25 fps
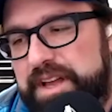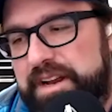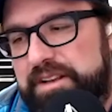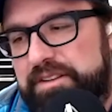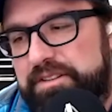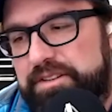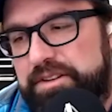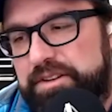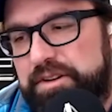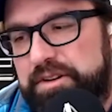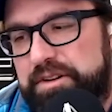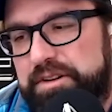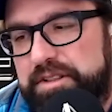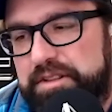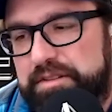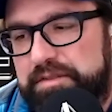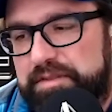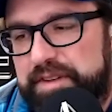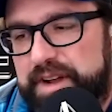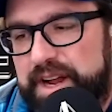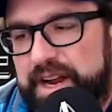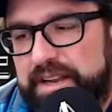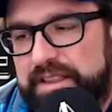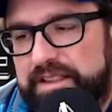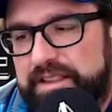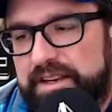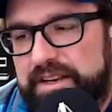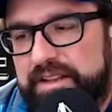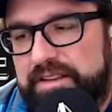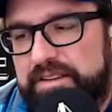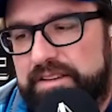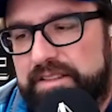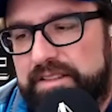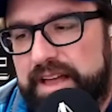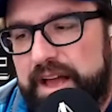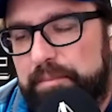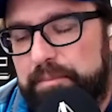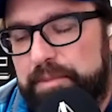that is due to the fact that
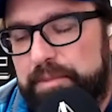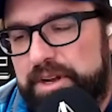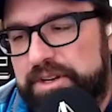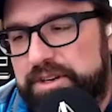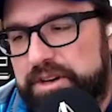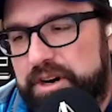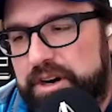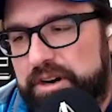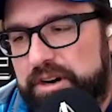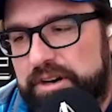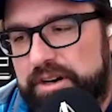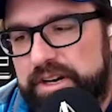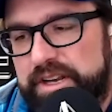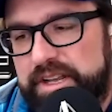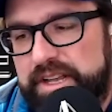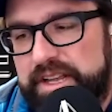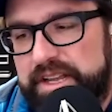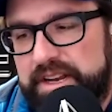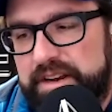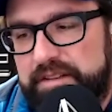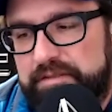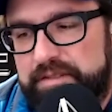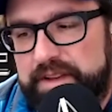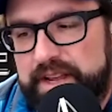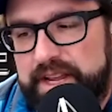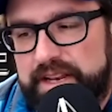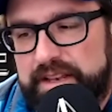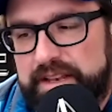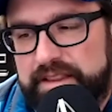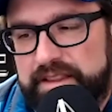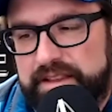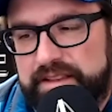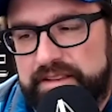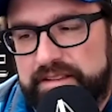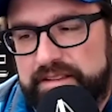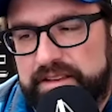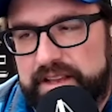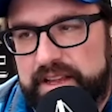it's that much harder to innovate
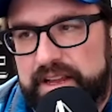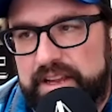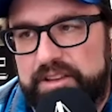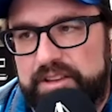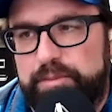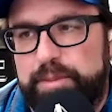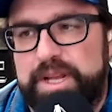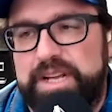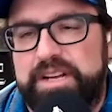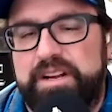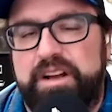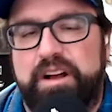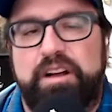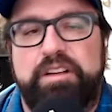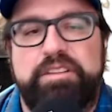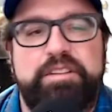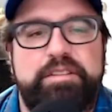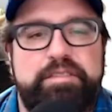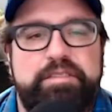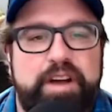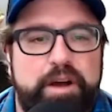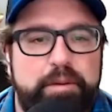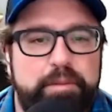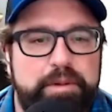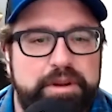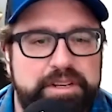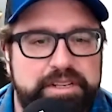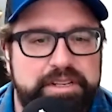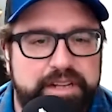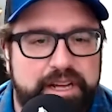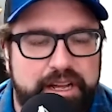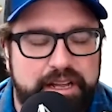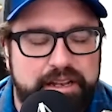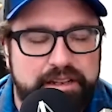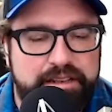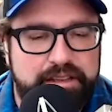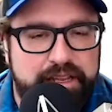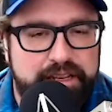these days because of how much
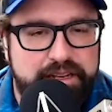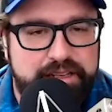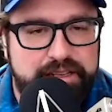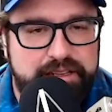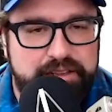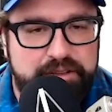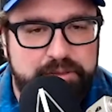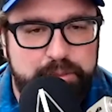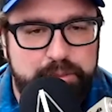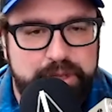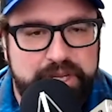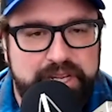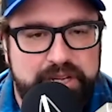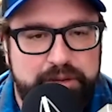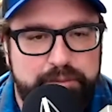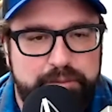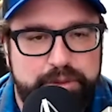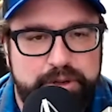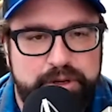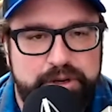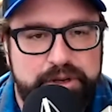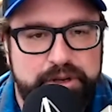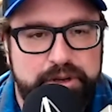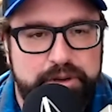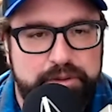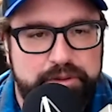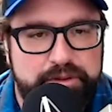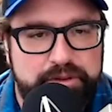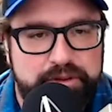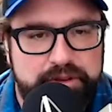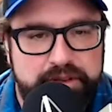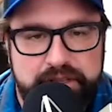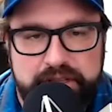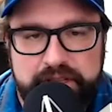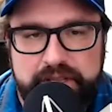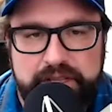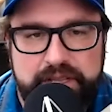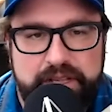content is being
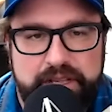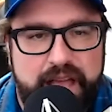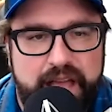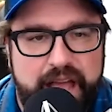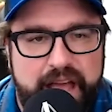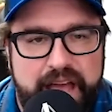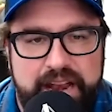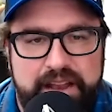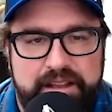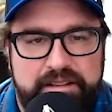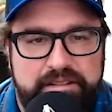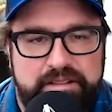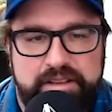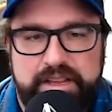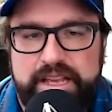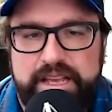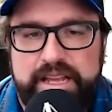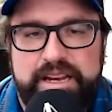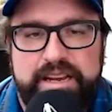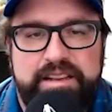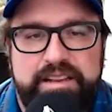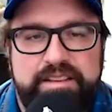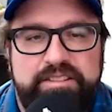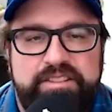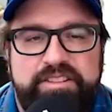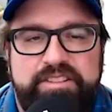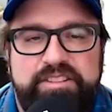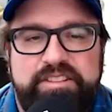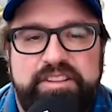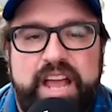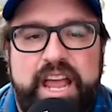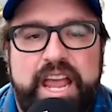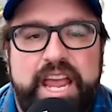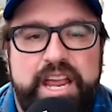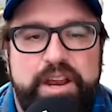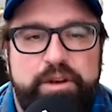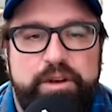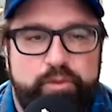produced at a, an
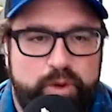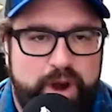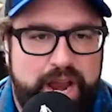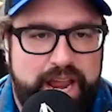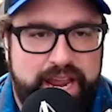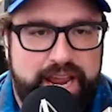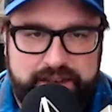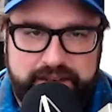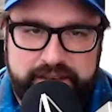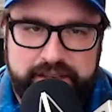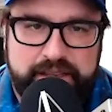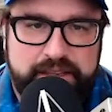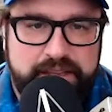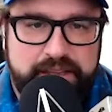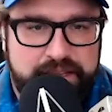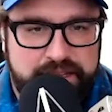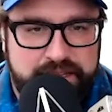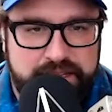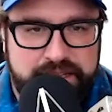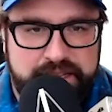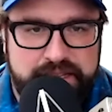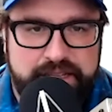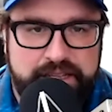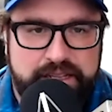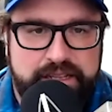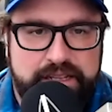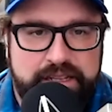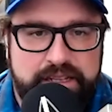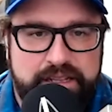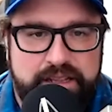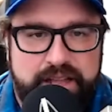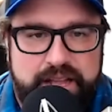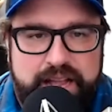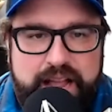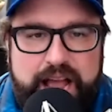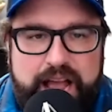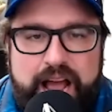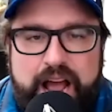insane rate?
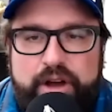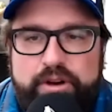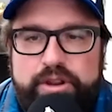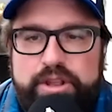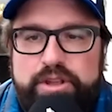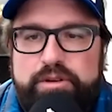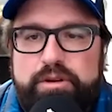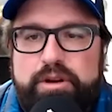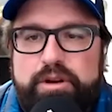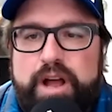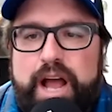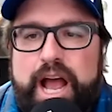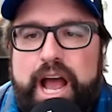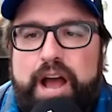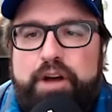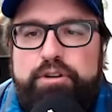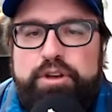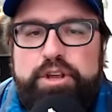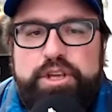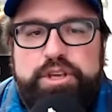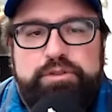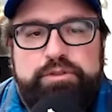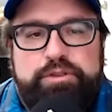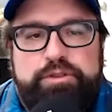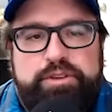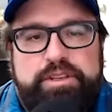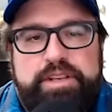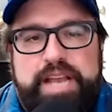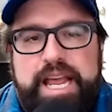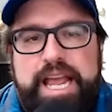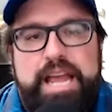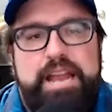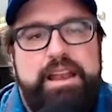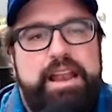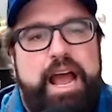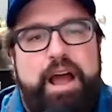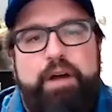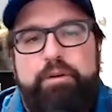Like I mean, how do you how do you
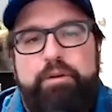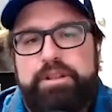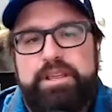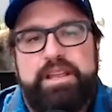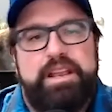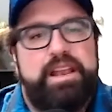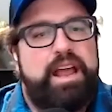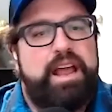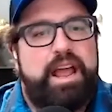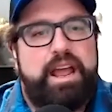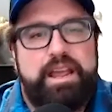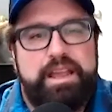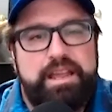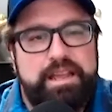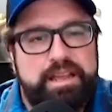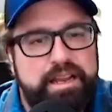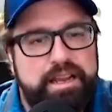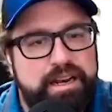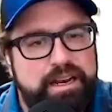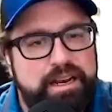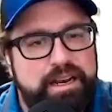stand out today?